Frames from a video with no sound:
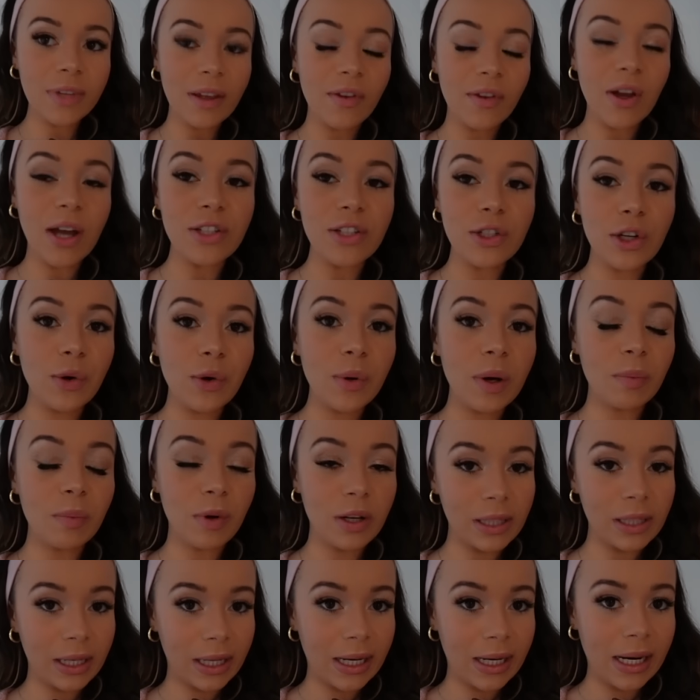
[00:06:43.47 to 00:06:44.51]
if you guys don't know what
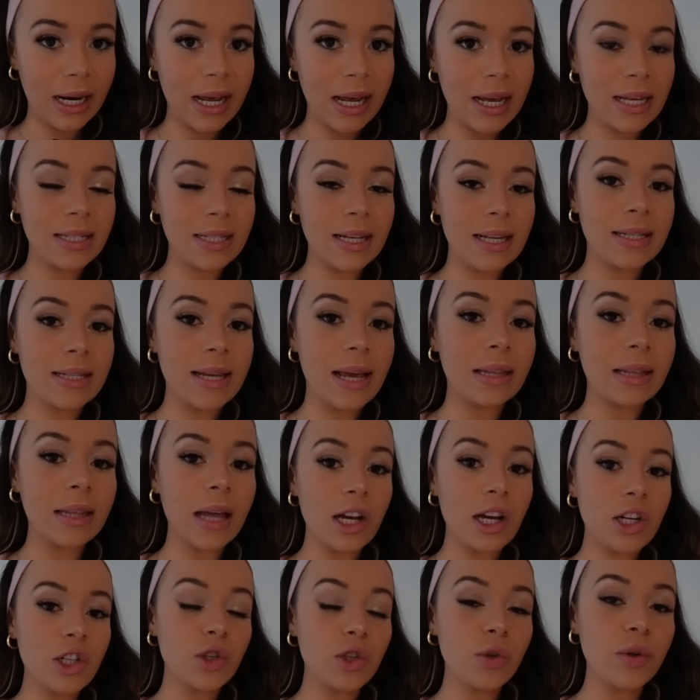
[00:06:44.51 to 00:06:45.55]
Brooklinen is, it's a
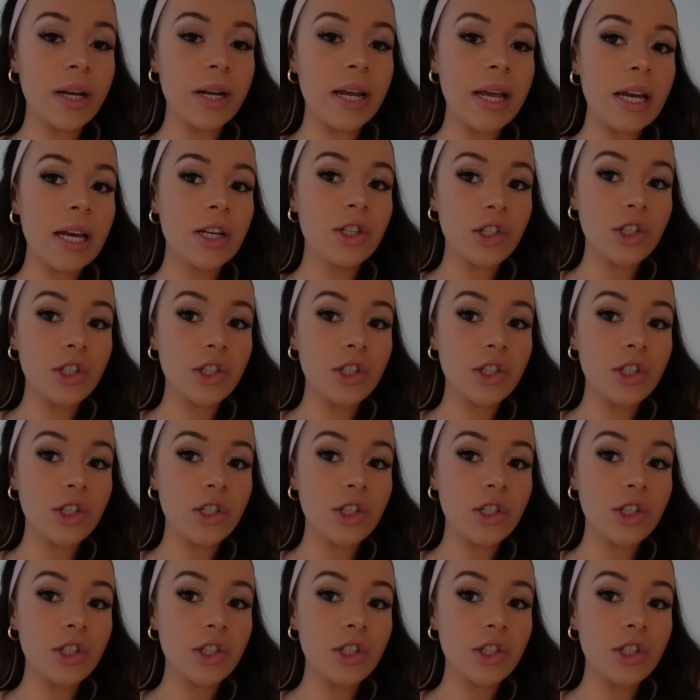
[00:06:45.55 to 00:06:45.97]
luxury